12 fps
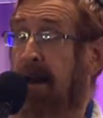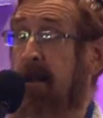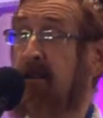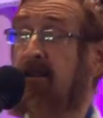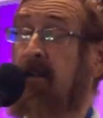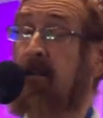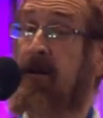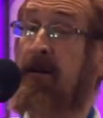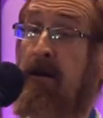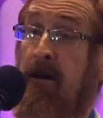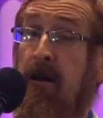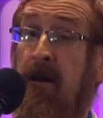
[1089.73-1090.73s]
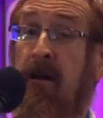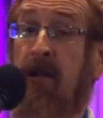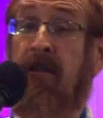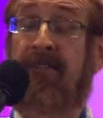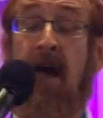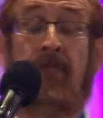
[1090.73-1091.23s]
Ladies and gentlemen,
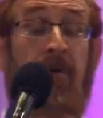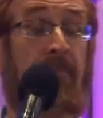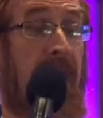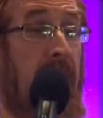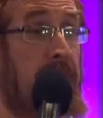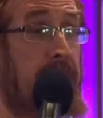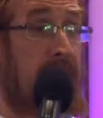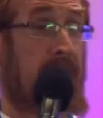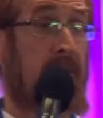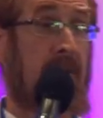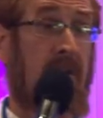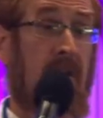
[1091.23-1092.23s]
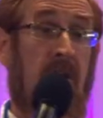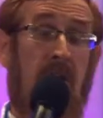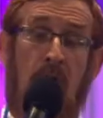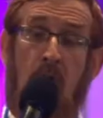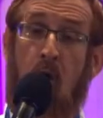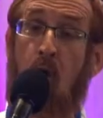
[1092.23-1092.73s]
the Temple Mount,
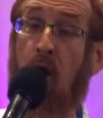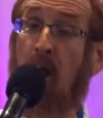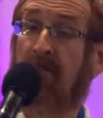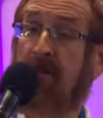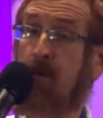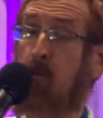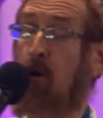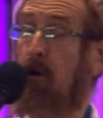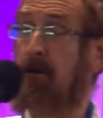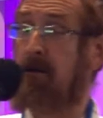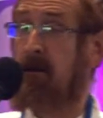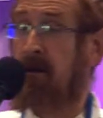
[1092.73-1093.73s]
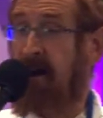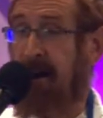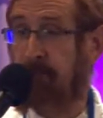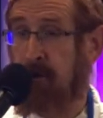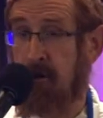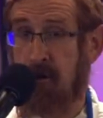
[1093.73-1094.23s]
all of its walls
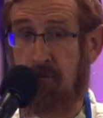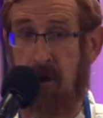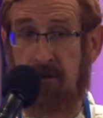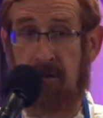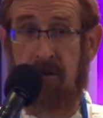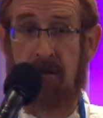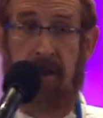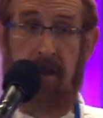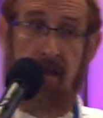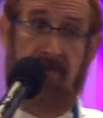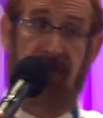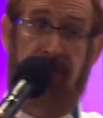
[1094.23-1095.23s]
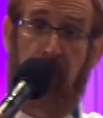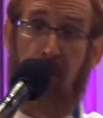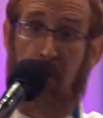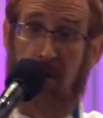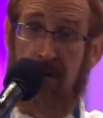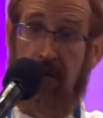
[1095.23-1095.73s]
have been destructed except for
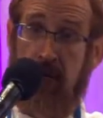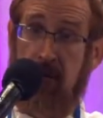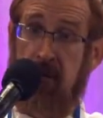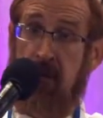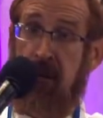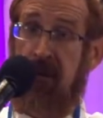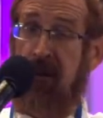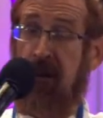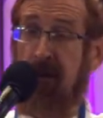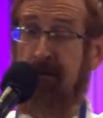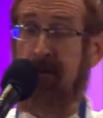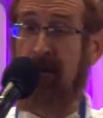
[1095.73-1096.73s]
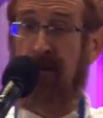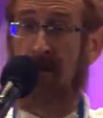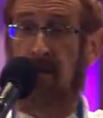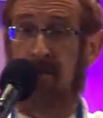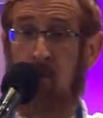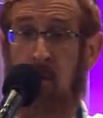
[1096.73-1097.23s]
four the east,
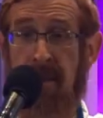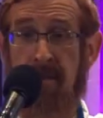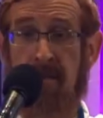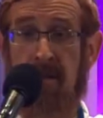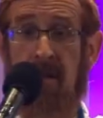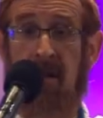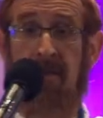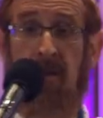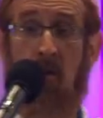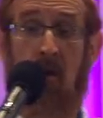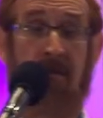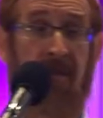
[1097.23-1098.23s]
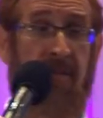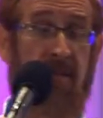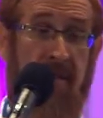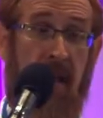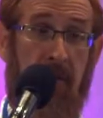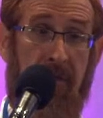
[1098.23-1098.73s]
the west, the north, and the
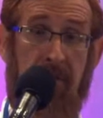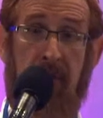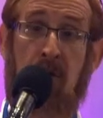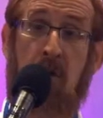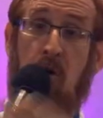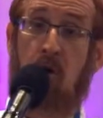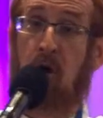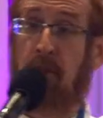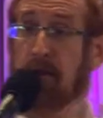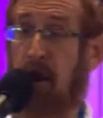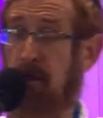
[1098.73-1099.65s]
south. All the